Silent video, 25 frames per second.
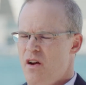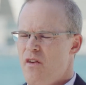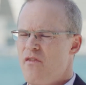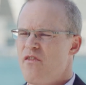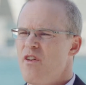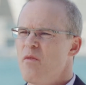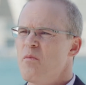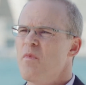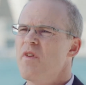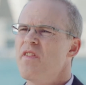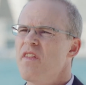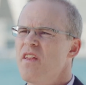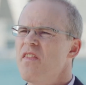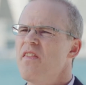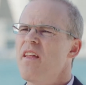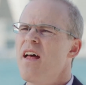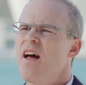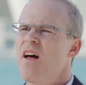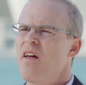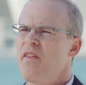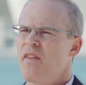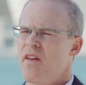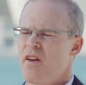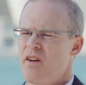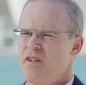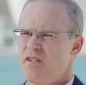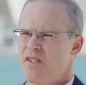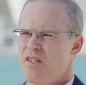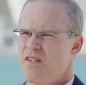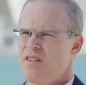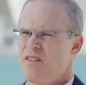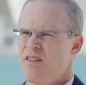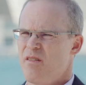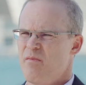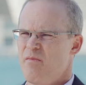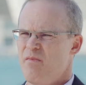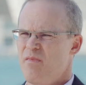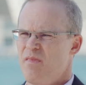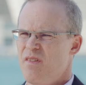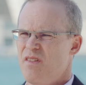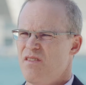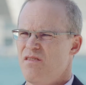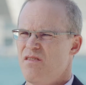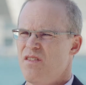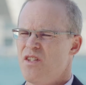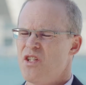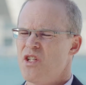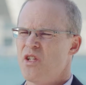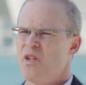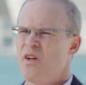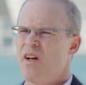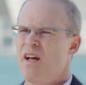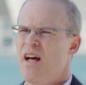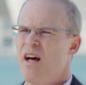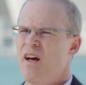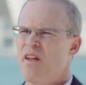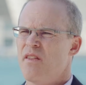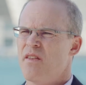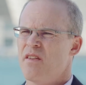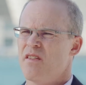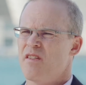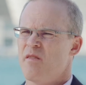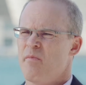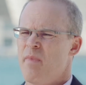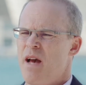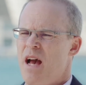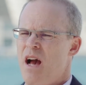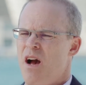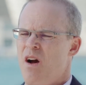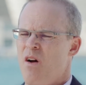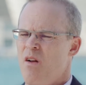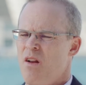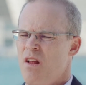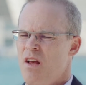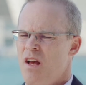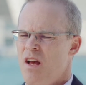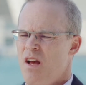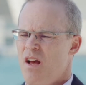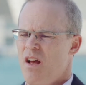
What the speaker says: From within the healthcare system, digital health is about